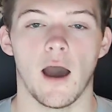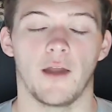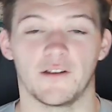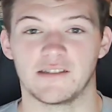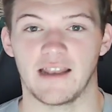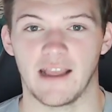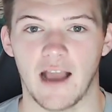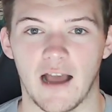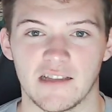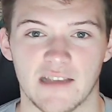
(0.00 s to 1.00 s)
understanding
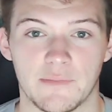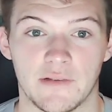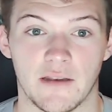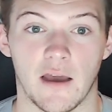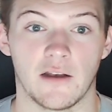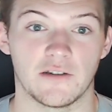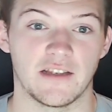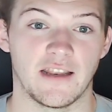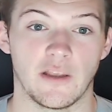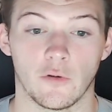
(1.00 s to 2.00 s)
concepts and
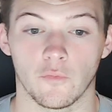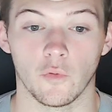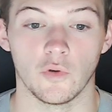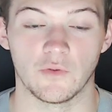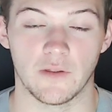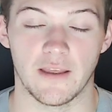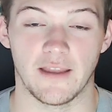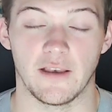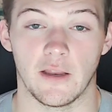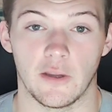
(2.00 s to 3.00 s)
understanding your rules
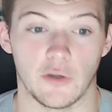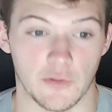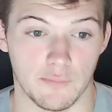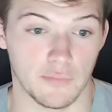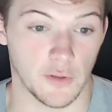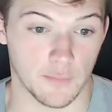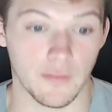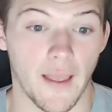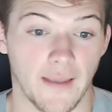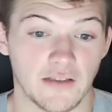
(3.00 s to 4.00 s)
within your play.